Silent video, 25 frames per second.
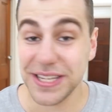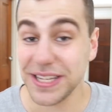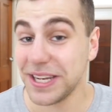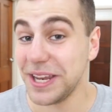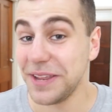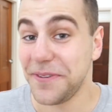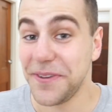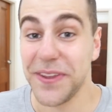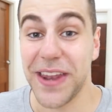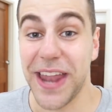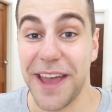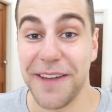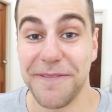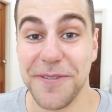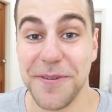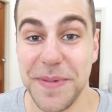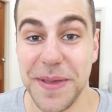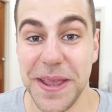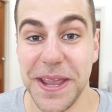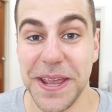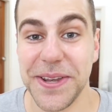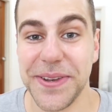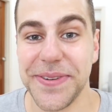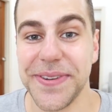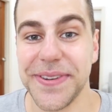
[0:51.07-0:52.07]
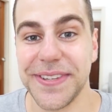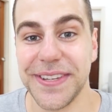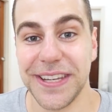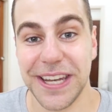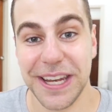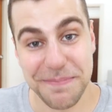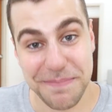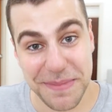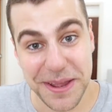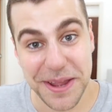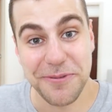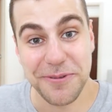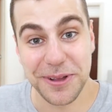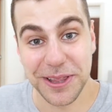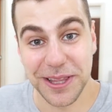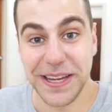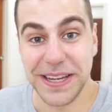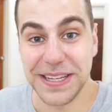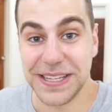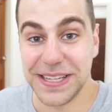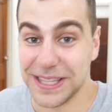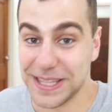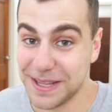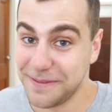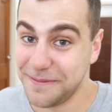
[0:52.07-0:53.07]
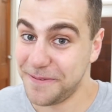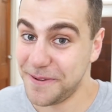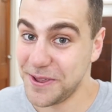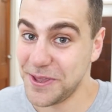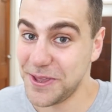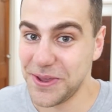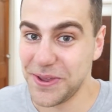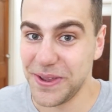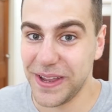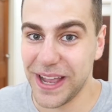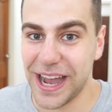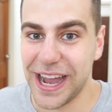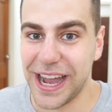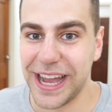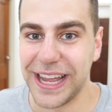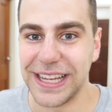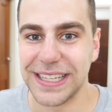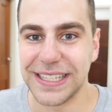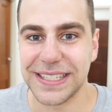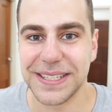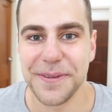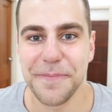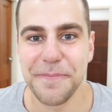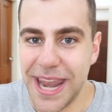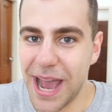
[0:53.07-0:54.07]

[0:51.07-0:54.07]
and if you'd ever be interested in me releasing them for you guys.